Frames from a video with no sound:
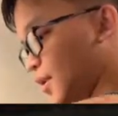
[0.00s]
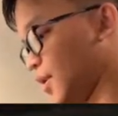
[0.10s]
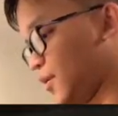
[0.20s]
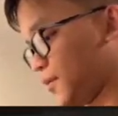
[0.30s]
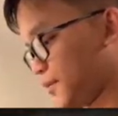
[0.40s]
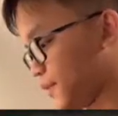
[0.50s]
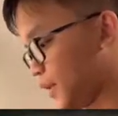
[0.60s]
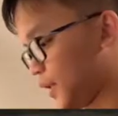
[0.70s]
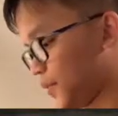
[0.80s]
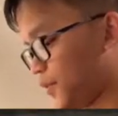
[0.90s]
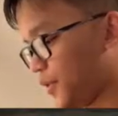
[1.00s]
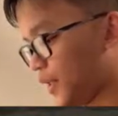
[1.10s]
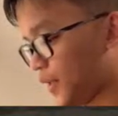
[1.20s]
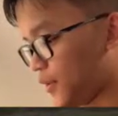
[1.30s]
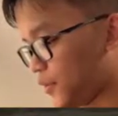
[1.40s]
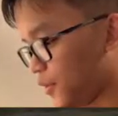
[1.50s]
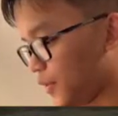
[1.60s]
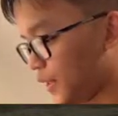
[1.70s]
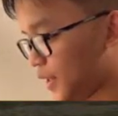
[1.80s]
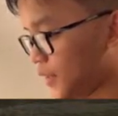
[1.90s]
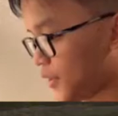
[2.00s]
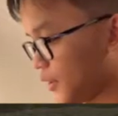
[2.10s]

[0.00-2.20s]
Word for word: Oh, put Dancuzo over there